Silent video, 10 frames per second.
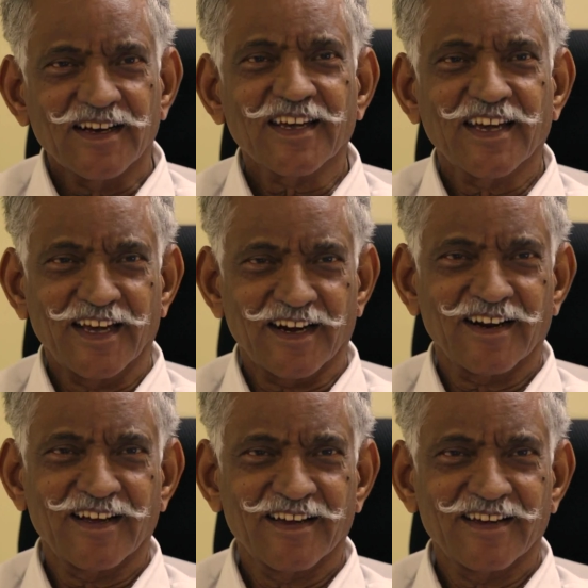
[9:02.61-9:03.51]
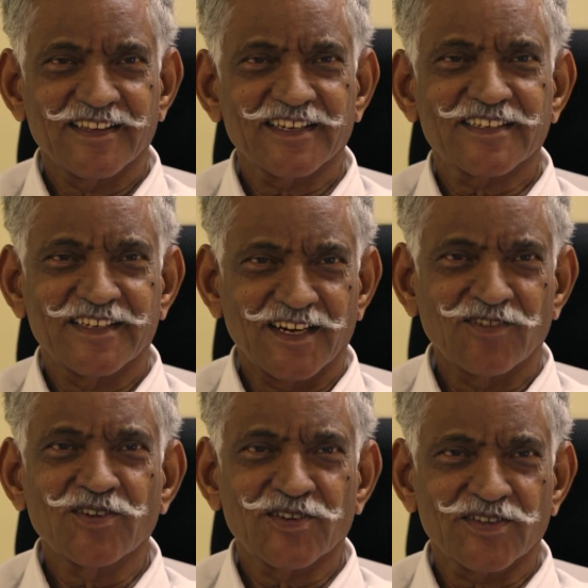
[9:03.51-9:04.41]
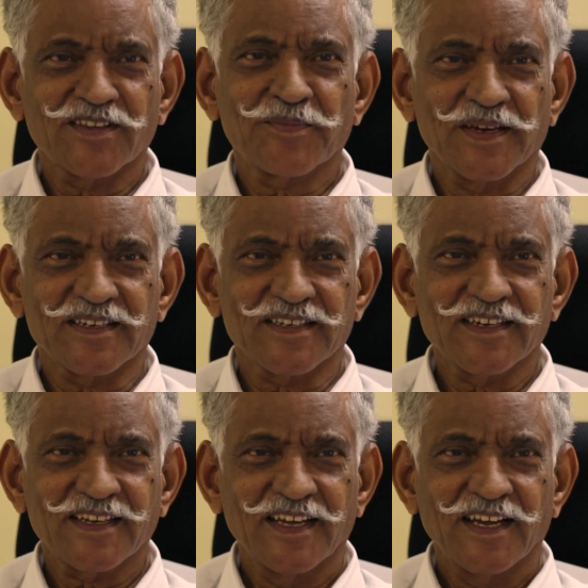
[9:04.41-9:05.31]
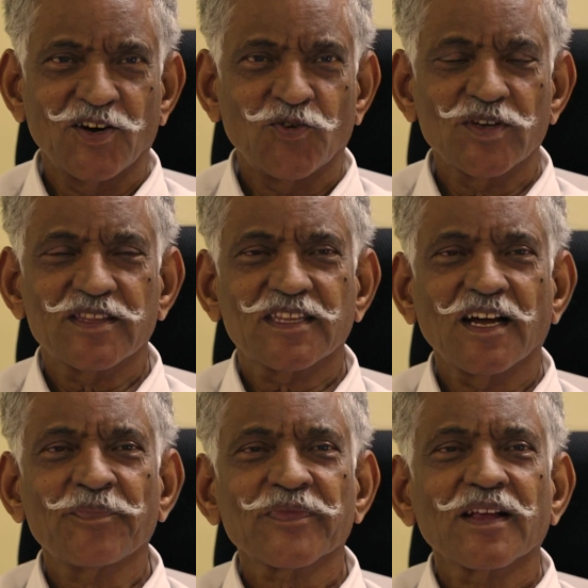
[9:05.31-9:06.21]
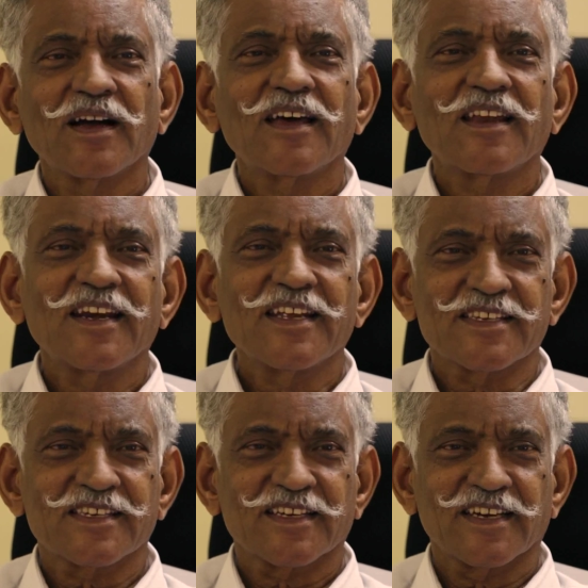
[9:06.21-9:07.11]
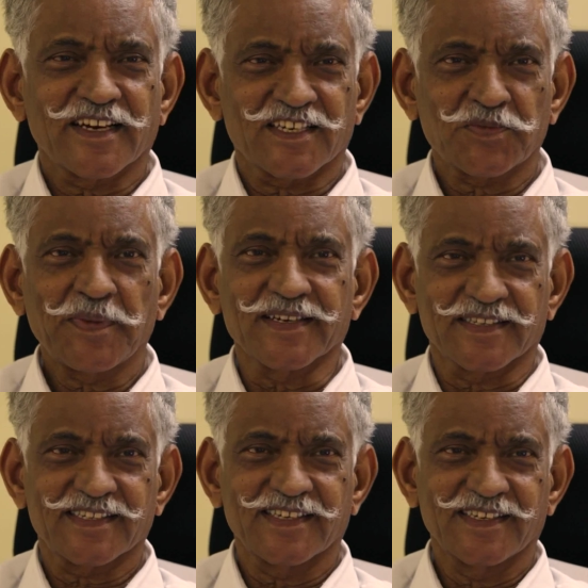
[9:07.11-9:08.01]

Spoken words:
care that's delivered to the patient with the least expense.